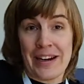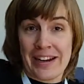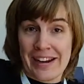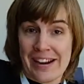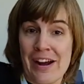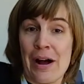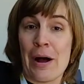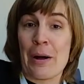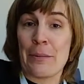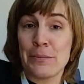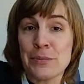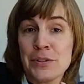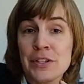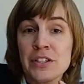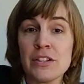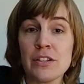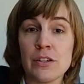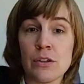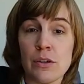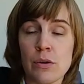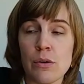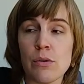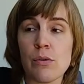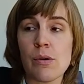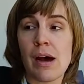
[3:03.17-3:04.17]
when it comes
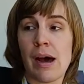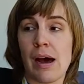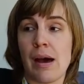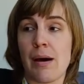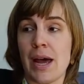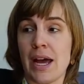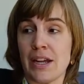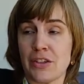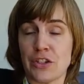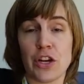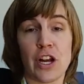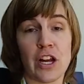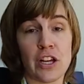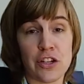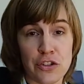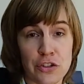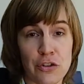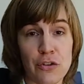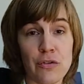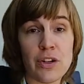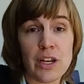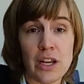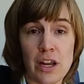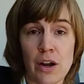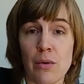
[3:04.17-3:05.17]
to uh,
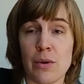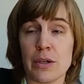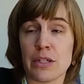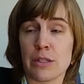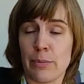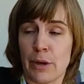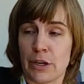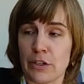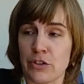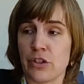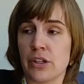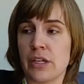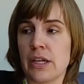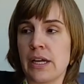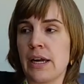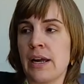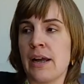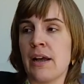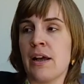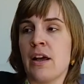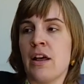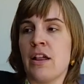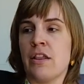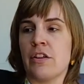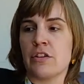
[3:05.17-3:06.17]
educational video especially
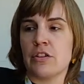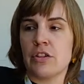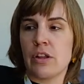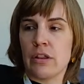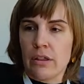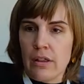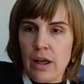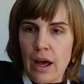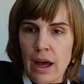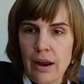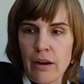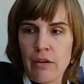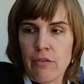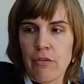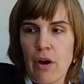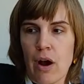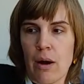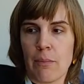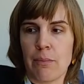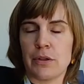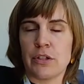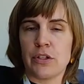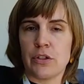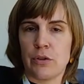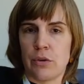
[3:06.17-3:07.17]
there's a lot of
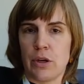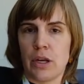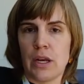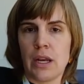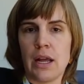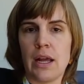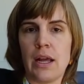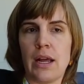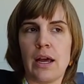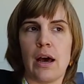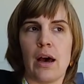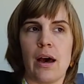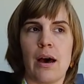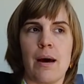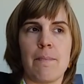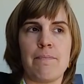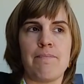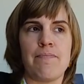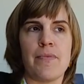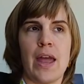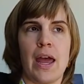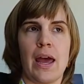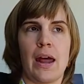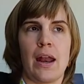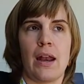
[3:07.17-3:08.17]
opportunity um,
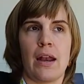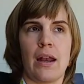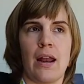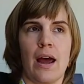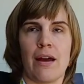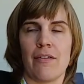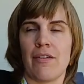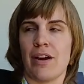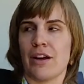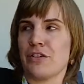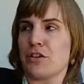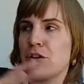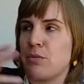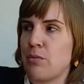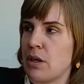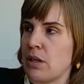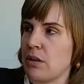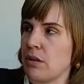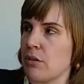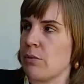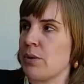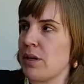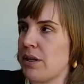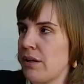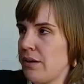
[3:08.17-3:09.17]
and I've actually been
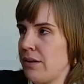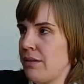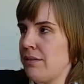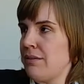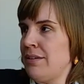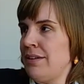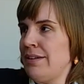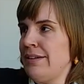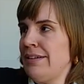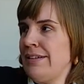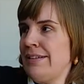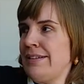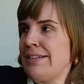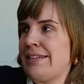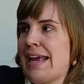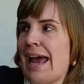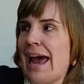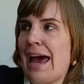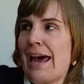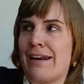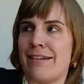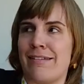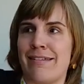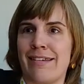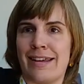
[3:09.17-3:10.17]
a little bit
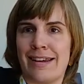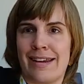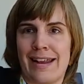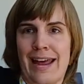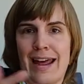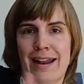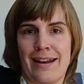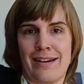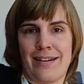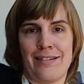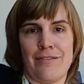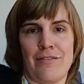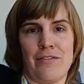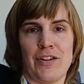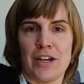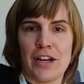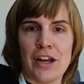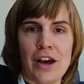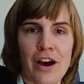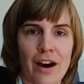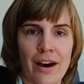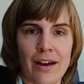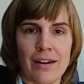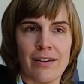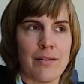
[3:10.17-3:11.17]
sad that at
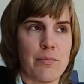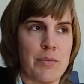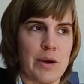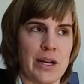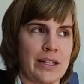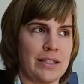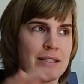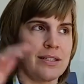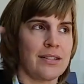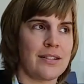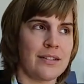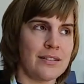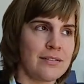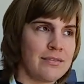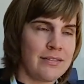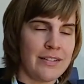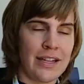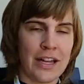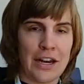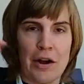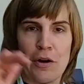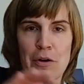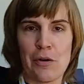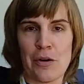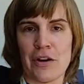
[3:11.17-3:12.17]
VidCon the biggest
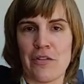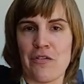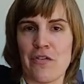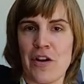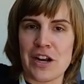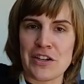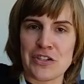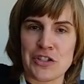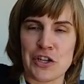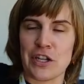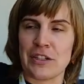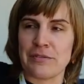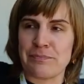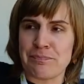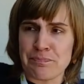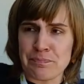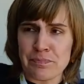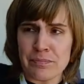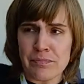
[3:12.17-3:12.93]
you know convention